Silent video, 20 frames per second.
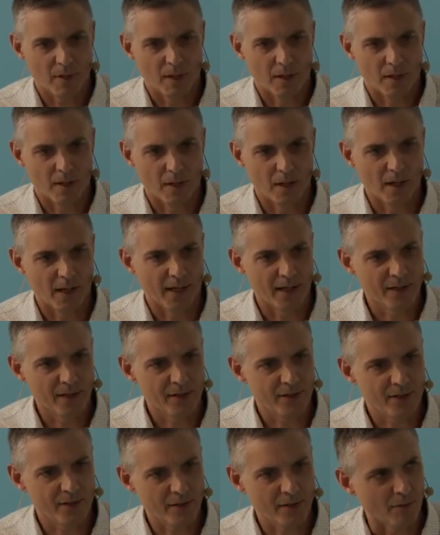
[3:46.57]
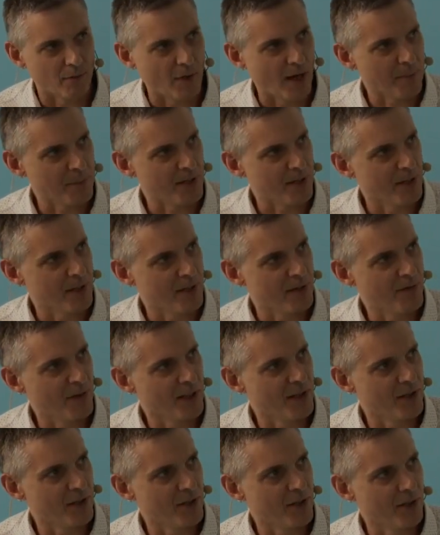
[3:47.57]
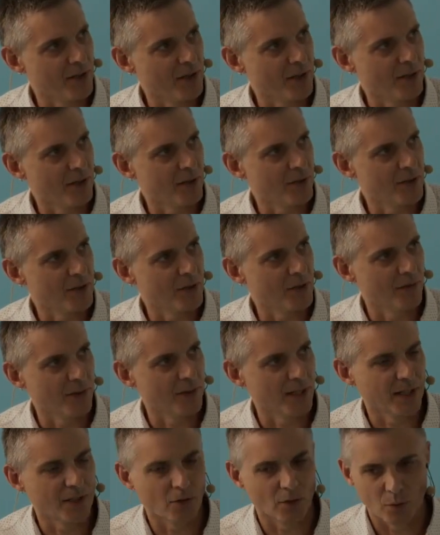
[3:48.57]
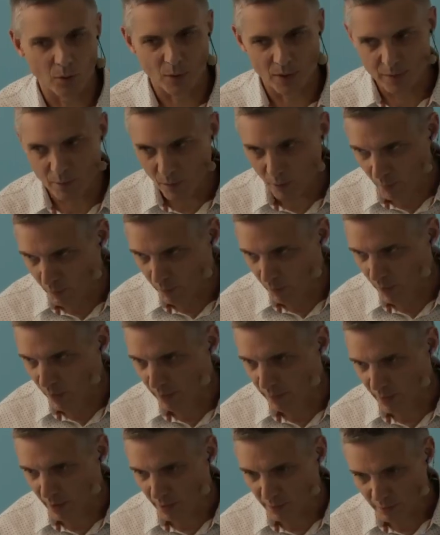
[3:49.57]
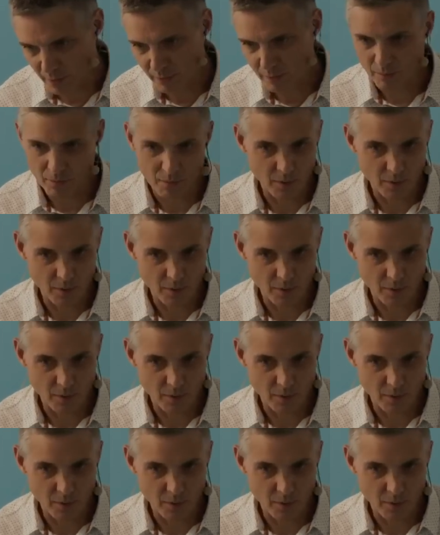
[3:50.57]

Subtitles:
INS Ramses fitted to the vehicle with and